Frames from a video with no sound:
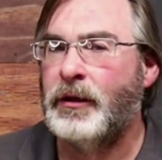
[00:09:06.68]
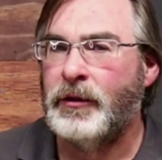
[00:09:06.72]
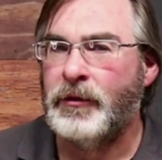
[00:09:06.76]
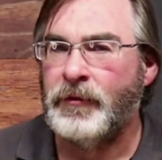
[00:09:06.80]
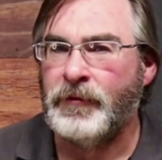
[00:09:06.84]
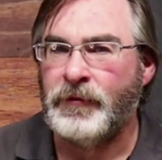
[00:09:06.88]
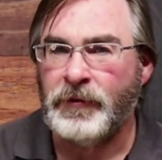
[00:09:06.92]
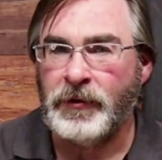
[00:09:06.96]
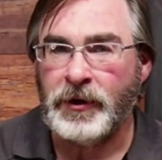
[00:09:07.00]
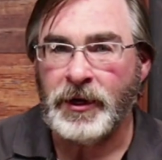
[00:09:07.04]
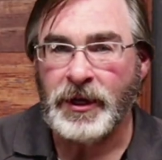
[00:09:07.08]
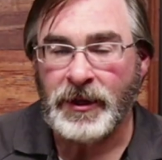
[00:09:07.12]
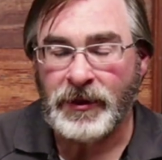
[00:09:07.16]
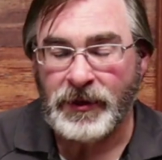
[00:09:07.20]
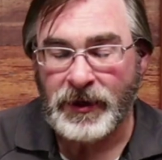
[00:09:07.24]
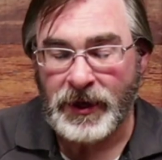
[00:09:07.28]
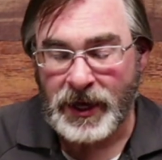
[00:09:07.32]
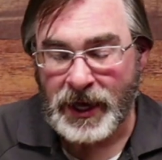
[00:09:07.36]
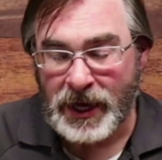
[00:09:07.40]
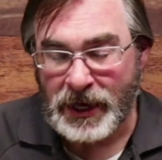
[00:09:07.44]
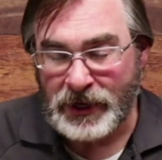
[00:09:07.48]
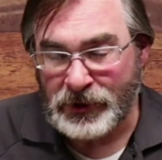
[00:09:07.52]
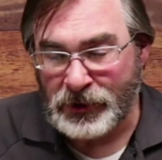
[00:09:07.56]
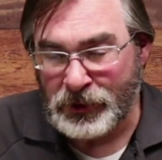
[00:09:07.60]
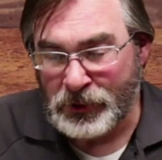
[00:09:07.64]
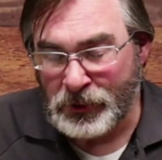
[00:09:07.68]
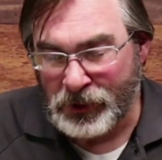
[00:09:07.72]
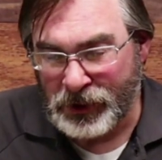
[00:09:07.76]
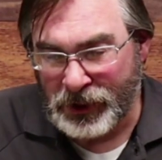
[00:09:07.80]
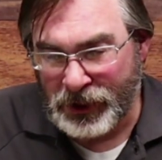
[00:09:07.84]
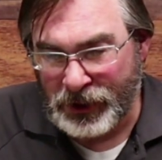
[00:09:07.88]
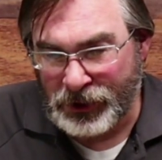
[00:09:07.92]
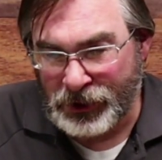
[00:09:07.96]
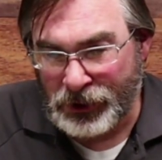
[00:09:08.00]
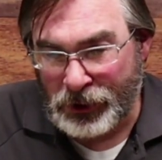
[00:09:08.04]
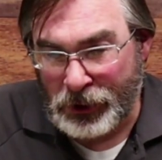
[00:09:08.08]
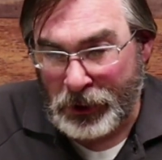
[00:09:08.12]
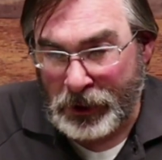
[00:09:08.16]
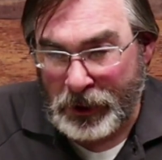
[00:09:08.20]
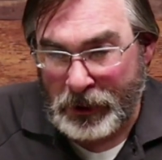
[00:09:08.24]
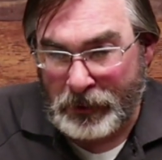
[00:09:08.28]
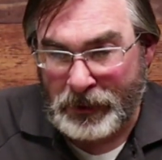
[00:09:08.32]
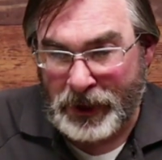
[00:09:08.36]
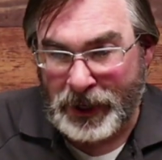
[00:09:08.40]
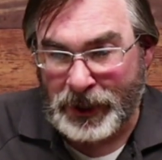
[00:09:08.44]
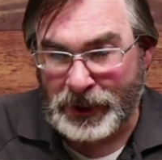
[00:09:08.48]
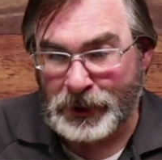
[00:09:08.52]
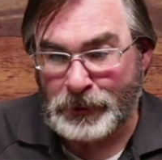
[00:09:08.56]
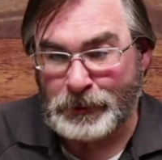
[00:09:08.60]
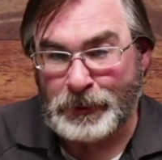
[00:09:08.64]
The funny thing I do want to talk
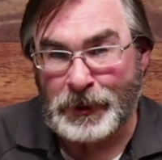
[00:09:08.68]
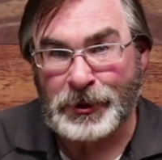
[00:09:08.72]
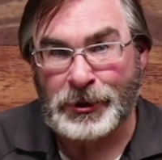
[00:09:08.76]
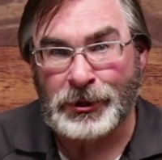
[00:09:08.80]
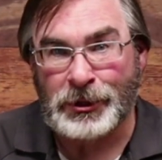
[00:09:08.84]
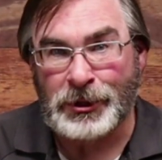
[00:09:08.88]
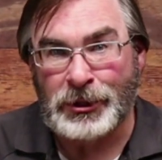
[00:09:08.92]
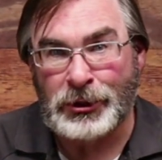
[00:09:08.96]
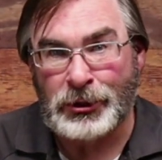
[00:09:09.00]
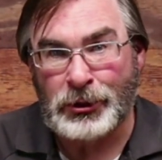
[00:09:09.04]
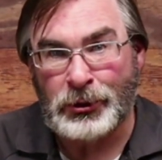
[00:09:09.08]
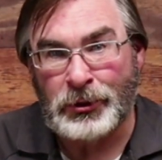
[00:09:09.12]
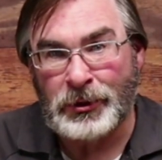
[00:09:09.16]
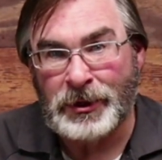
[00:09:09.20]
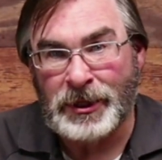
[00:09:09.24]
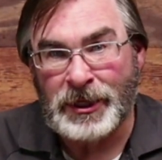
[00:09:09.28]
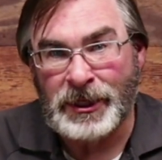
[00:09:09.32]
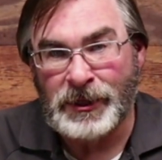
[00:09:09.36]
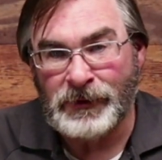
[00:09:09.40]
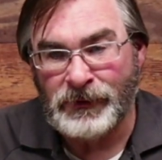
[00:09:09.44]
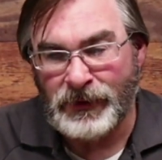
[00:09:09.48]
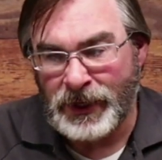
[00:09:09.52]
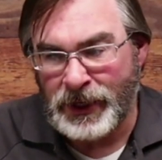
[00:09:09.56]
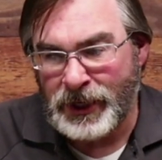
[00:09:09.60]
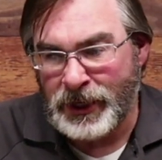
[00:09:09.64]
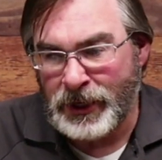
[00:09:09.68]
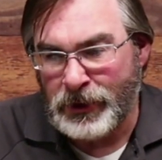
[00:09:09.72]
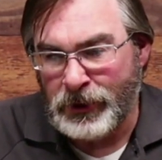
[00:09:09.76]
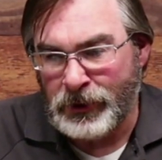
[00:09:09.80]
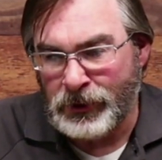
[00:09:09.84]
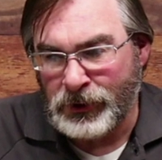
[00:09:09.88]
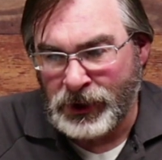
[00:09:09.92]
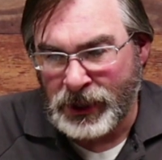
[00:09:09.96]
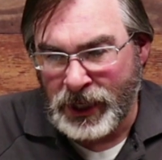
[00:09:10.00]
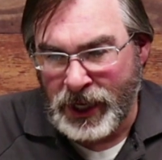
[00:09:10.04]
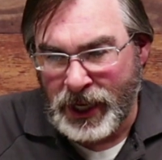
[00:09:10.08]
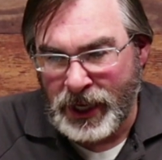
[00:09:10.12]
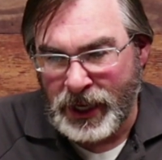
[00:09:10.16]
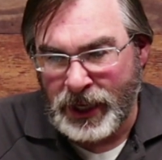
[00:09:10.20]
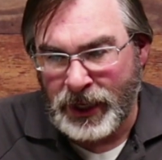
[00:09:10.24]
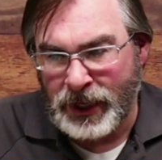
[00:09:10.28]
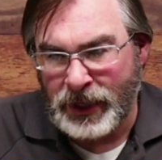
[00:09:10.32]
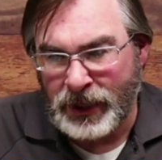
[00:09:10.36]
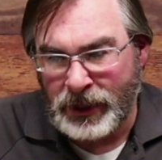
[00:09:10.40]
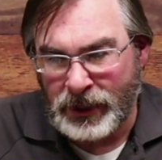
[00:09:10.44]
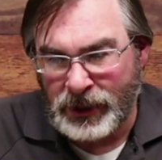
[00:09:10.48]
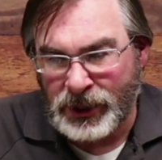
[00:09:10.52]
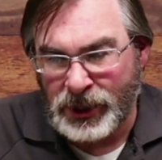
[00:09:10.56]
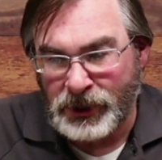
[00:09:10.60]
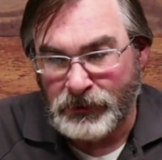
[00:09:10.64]
about, especially doing these videos
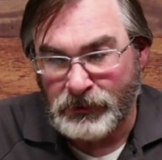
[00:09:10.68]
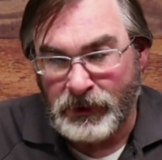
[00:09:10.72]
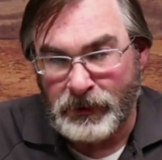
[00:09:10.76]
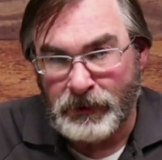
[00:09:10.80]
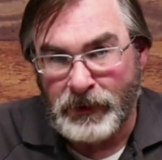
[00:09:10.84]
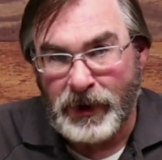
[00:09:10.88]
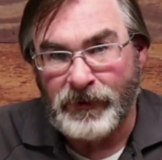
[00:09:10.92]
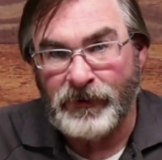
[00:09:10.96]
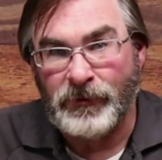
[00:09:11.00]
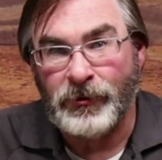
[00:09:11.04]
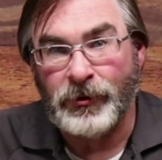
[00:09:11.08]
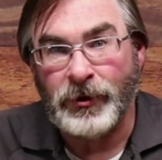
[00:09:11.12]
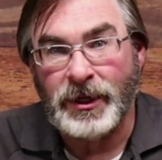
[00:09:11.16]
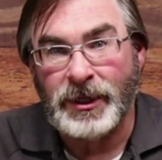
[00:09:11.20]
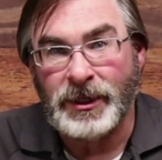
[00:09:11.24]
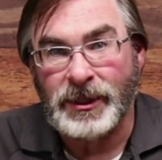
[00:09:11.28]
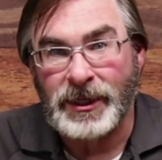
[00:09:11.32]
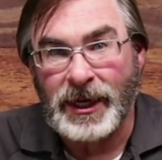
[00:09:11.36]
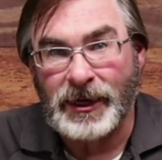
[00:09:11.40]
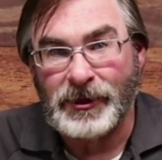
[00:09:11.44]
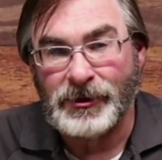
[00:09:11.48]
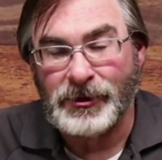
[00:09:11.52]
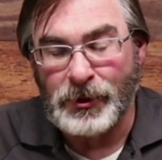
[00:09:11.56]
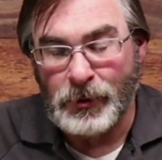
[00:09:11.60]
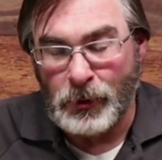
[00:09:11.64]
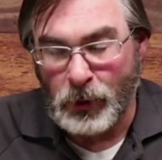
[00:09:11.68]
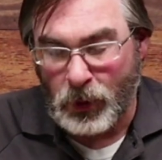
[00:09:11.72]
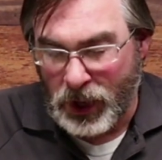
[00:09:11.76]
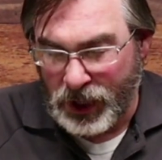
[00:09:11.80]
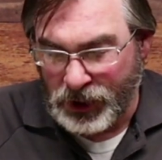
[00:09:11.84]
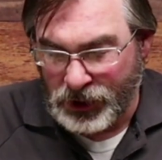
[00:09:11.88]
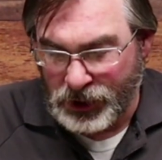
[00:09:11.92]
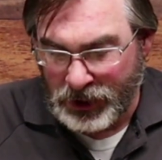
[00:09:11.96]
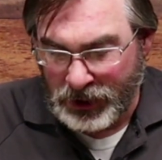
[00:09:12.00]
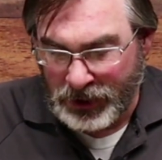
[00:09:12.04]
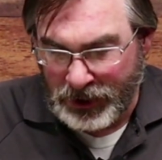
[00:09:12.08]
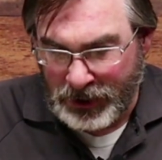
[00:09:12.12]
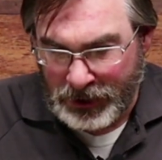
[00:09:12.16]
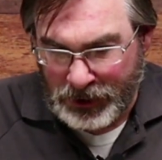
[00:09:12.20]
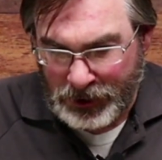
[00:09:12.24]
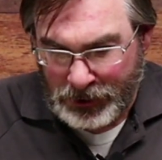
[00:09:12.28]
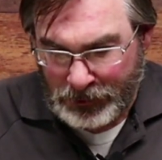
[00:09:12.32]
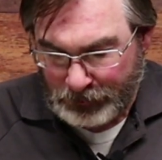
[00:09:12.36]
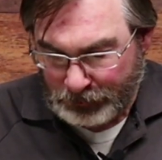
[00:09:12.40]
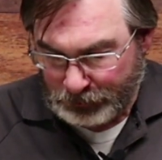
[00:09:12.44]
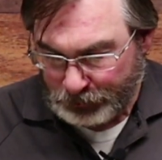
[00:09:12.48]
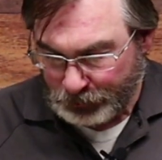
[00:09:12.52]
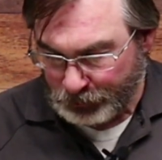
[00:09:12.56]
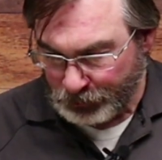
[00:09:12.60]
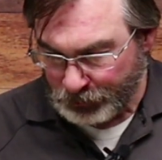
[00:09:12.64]
and some of my friends actually watching
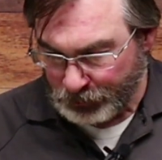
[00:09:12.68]
this,